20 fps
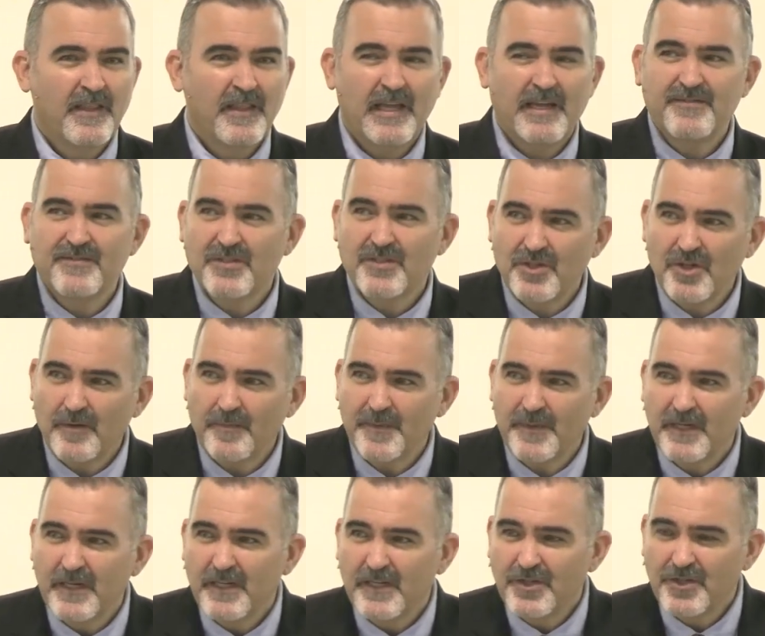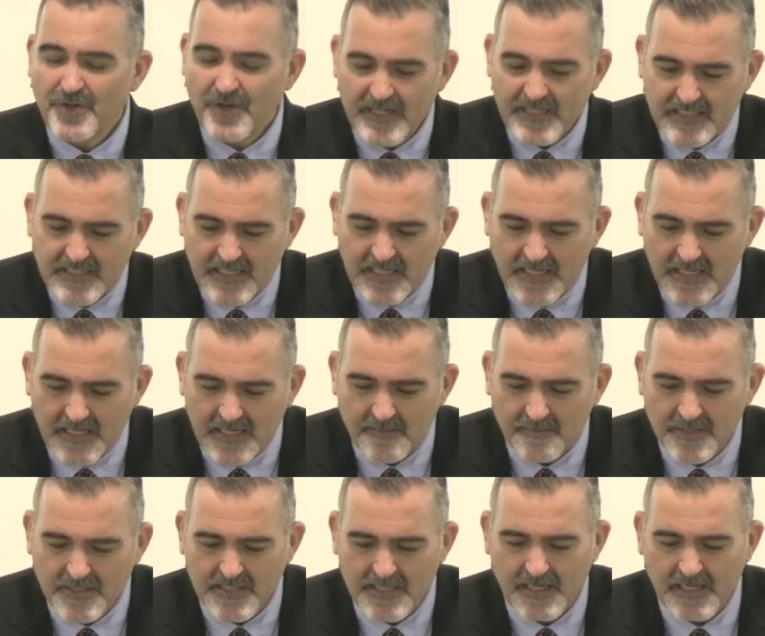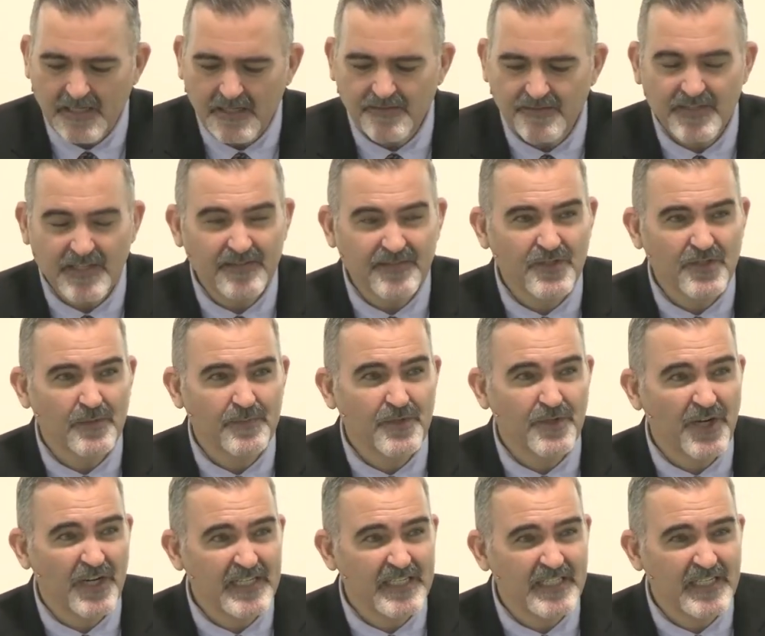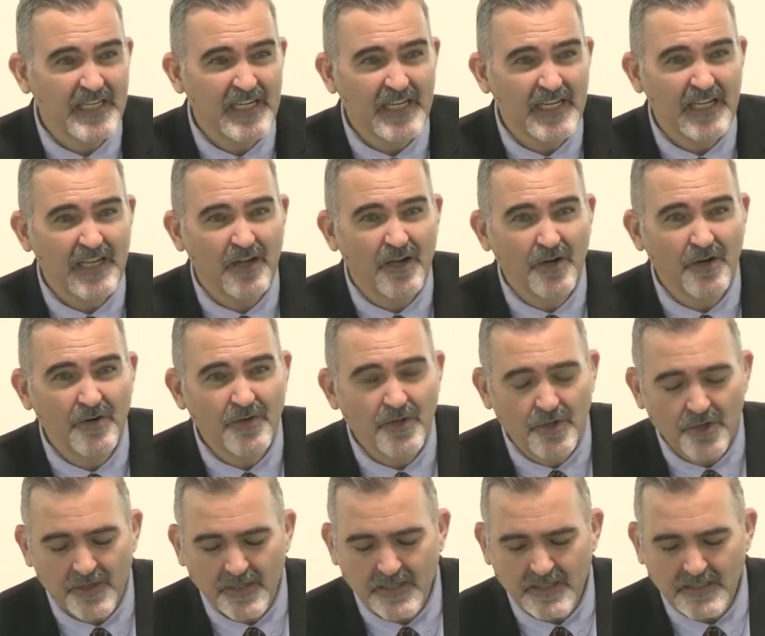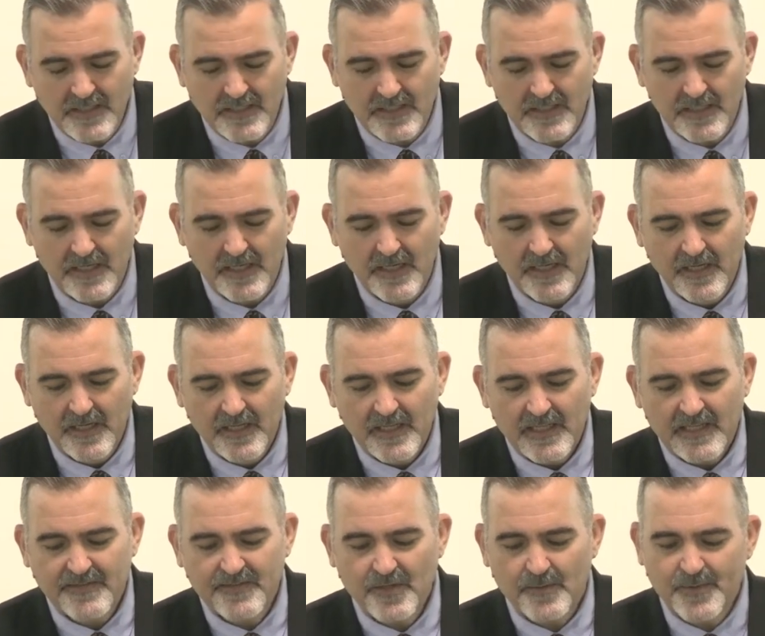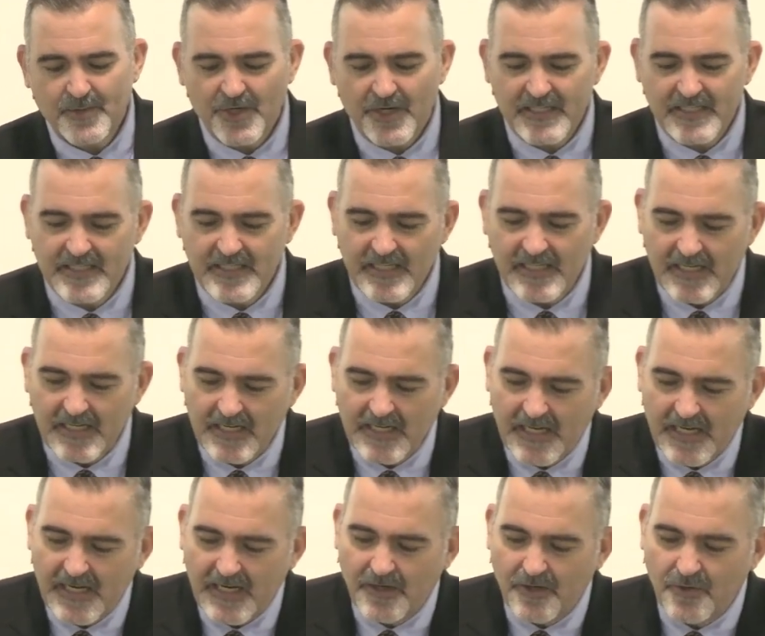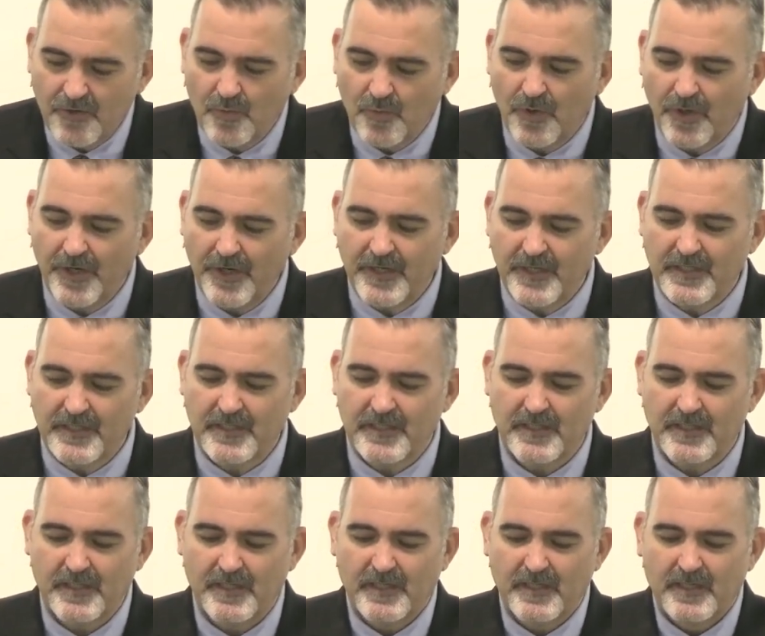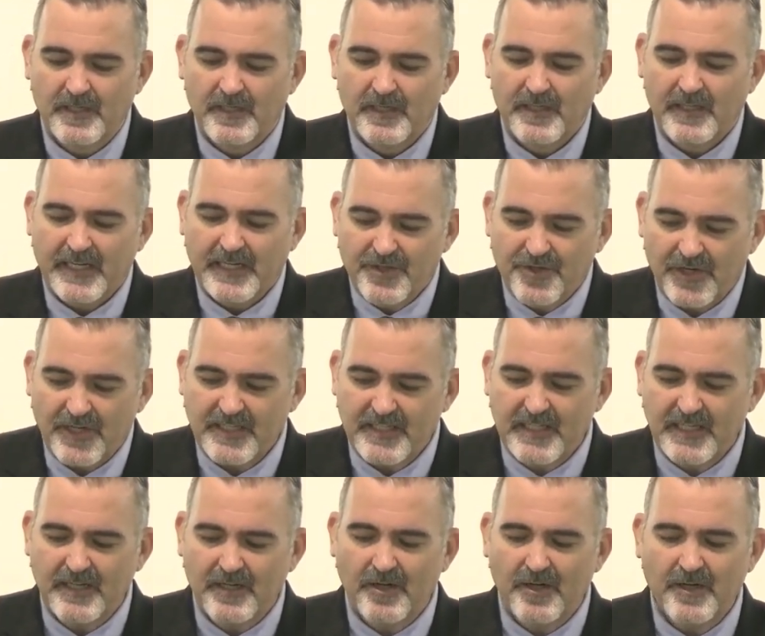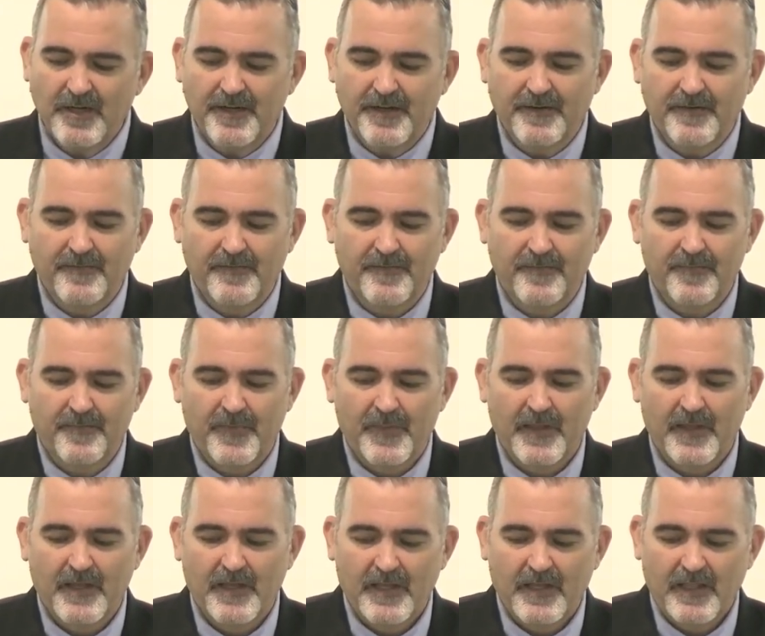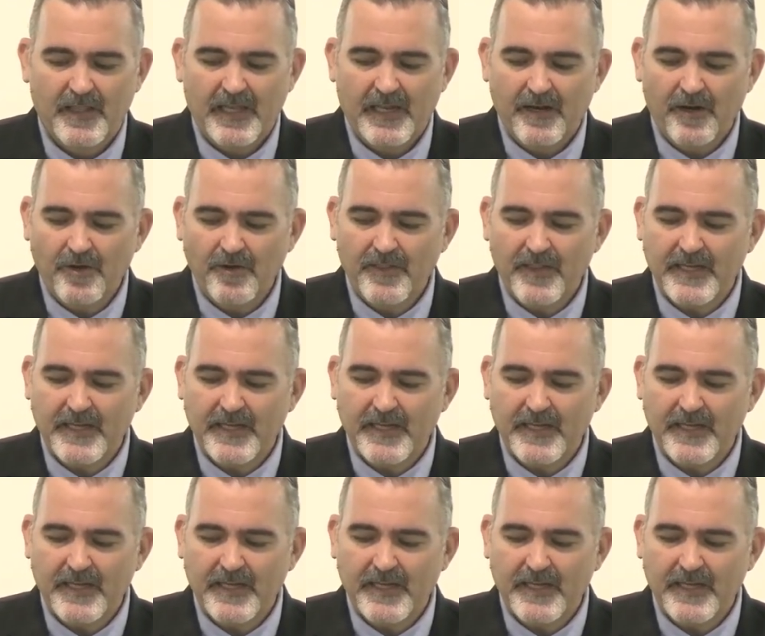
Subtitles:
they've stopped trusting in themselves. They've stopped trusting in their own goodness. They've stopped trusting in their good works. They trust in God. They know